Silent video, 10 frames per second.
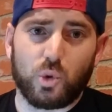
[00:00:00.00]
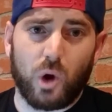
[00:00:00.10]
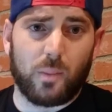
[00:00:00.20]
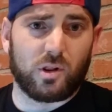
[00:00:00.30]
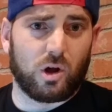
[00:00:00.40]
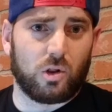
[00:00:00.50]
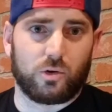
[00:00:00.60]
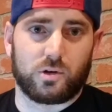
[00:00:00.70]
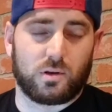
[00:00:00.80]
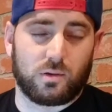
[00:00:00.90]
Robbie
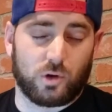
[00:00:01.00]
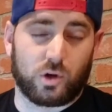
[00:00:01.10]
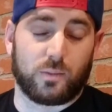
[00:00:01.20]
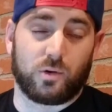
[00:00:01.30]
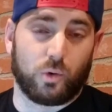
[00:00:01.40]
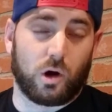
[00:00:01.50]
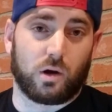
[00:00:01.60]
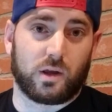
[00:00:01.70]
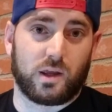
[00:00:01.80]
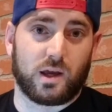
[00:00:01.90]
Lawler, don't get me
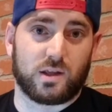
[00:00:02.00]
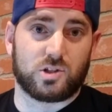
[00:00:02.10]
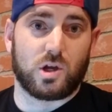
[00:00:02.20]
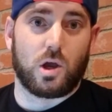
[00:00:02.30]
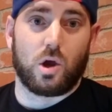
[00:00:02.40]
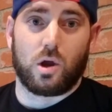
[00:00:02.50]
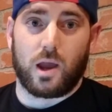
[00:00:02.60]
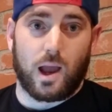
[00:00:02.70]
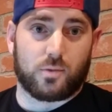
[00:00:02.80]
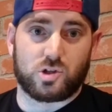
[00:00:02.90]
wrong, he has
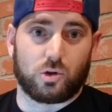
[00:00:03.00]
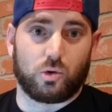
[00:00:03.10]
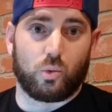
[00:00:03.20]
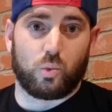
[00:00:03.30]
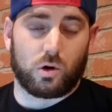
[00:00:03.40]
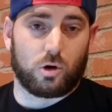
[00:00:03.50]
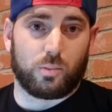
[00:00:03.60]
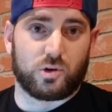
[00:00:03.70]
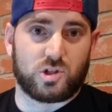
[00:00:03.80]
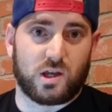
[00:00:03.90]
absolute
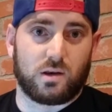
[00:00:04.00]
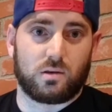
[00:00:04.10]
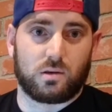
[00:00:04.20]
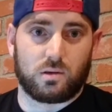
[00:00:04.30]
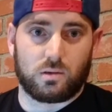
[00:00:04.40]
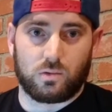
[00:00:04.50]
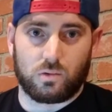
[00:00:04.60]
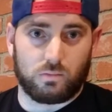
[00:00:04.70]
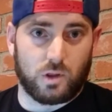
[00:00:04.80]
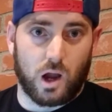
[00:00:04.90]
100%
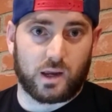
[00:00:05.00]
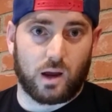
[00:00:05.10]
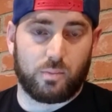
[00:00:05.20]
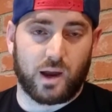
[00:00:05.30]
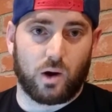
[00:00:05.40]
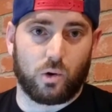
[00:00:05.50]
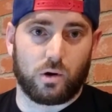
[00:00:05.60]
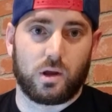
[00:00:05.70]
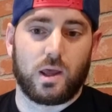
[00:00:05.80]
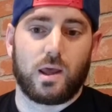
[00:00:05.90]
knockout power